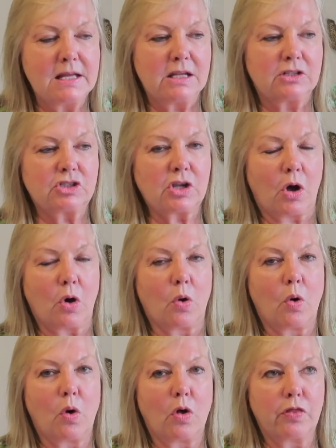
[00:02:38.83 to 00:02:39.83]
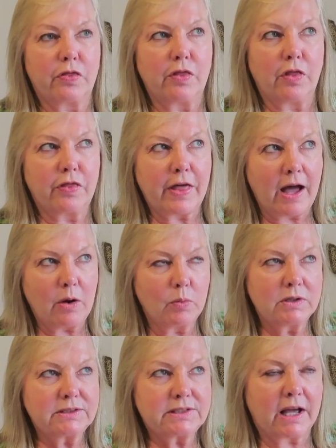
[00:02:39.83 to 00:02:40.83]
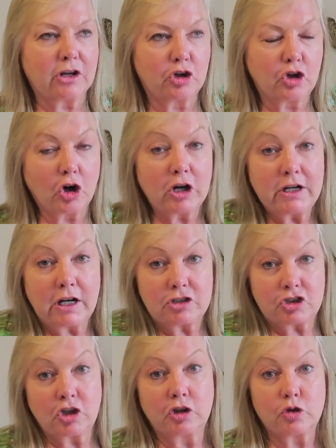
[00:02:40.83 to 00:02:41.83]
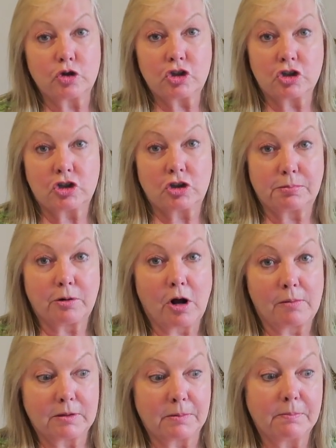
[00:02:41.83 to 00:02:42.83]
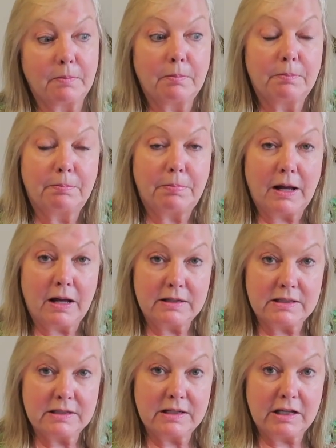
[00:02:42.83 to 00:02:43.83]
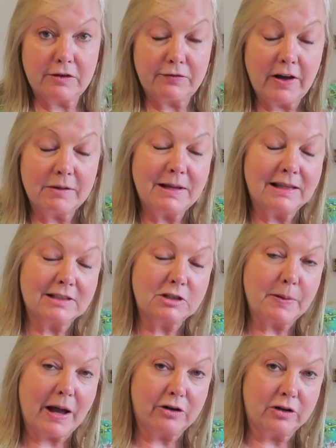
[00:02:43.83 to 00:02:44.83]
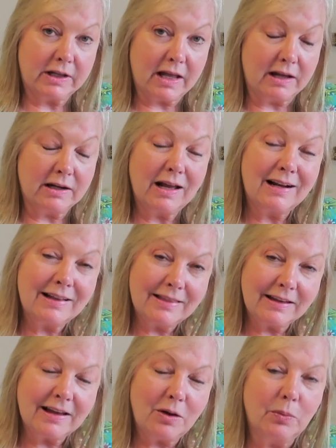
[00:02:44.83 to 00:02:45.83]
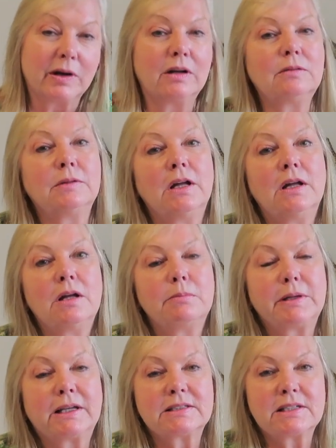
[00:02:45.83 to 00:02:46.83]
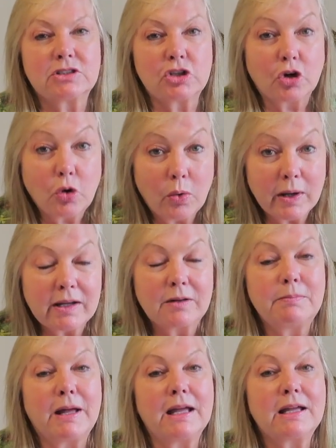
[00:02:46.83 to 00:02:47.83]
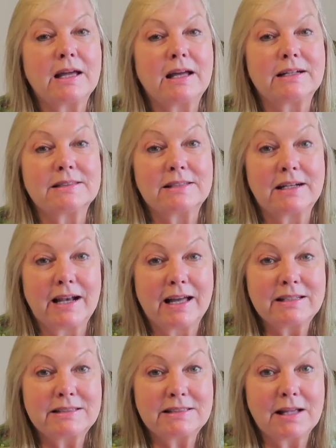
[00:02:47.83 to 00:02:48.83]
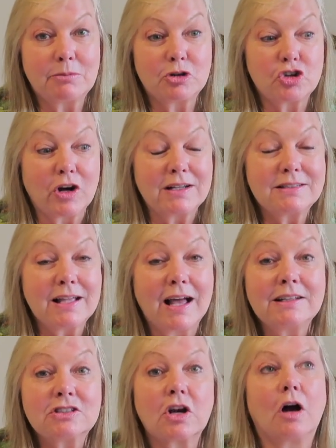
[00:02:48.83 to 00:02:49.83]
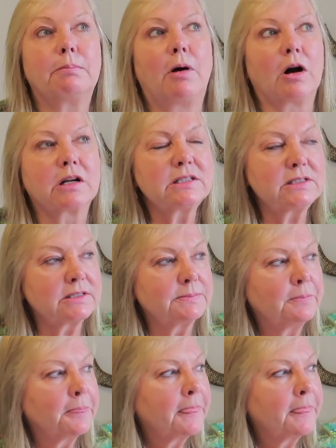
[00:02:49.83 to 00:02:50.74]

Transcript: So that was a good solution to the problem. But if I make this pattern again, and I think I will, because it's a quick make and it's a nice summer dress and it's got pockets,